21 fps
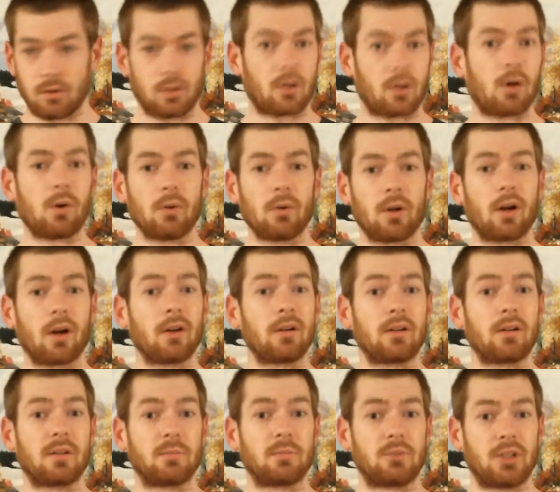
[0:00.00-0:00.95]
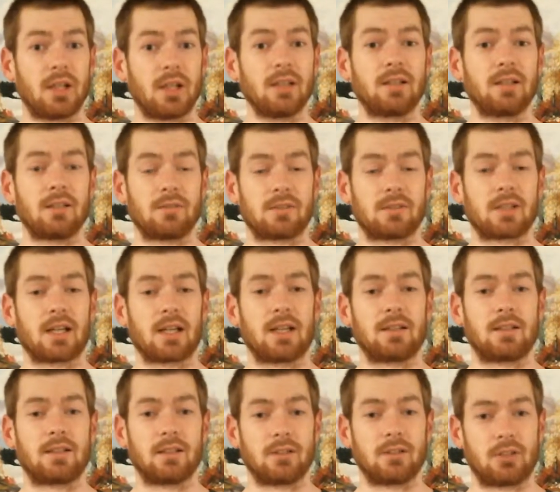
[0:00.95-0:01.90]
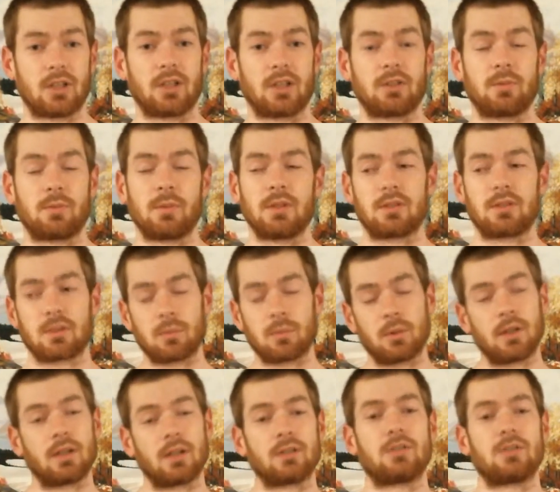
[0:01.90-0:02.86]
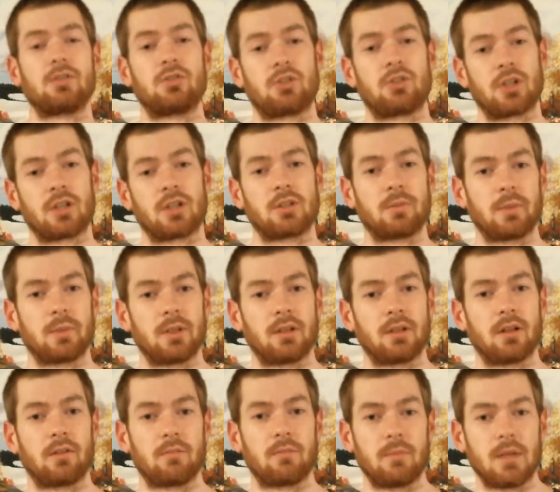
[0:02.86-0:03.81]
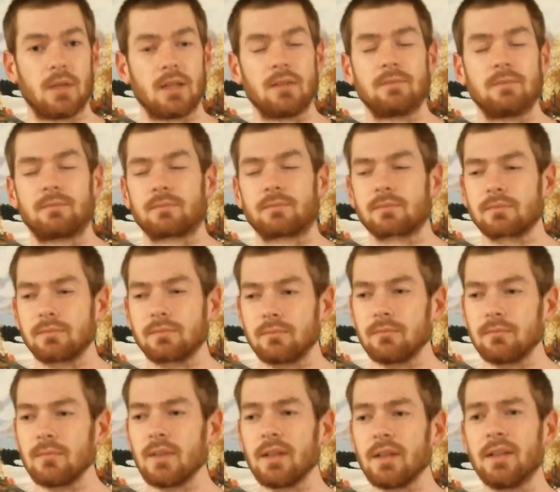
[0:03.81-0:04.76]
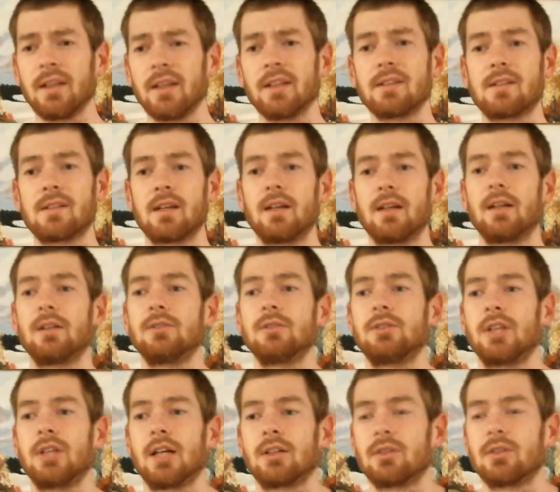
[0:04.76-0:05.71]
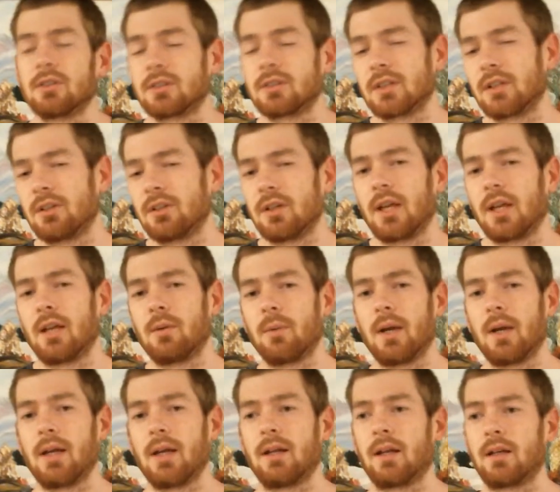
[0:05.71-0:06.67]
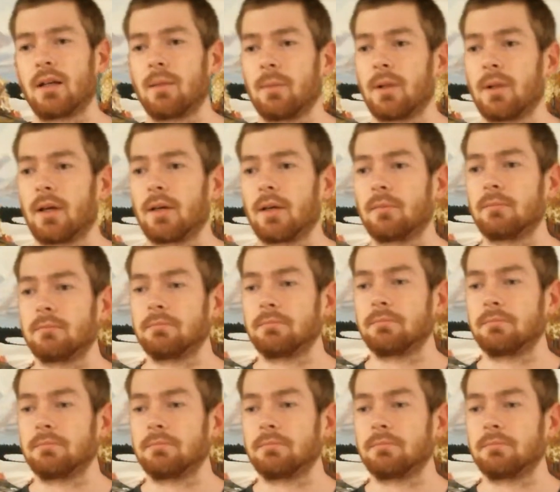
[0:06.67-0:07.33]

cold-hearted objective side to judgment, someone else's judgment of me, they could say, "Oh, Jack, looks like you're gaining weight." And I could be like,